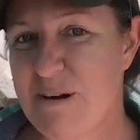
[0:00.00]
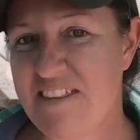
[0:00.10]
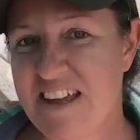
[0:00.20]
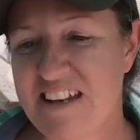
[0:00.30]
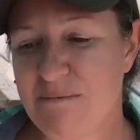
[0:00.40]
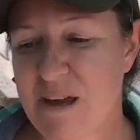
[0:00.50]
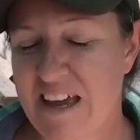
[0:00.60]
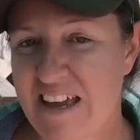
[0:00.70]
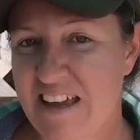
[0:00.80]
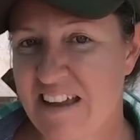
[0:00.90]
by the end of
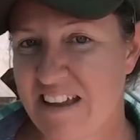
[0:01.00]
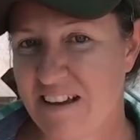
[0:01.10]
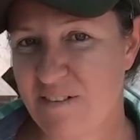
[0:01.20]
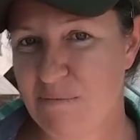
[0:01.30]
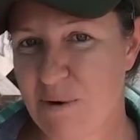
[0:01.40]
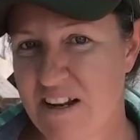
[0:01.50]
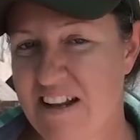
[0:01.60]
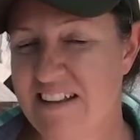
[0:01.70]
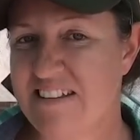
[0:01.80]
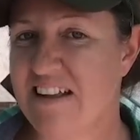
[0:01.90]
May, we've put a
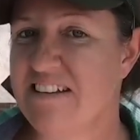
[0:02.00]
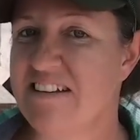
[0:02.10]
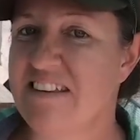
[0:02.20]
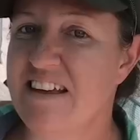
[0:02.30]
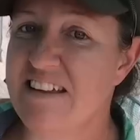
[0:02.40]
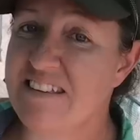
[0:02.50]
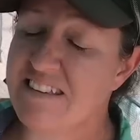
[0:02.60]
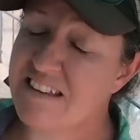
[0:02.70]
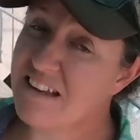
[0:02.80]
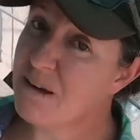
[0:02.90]
nice dent into
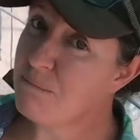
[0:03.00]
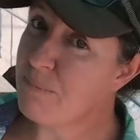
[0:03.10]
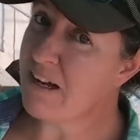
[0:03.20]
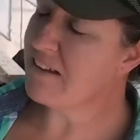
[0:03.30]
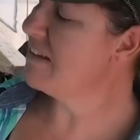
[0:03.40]
this. But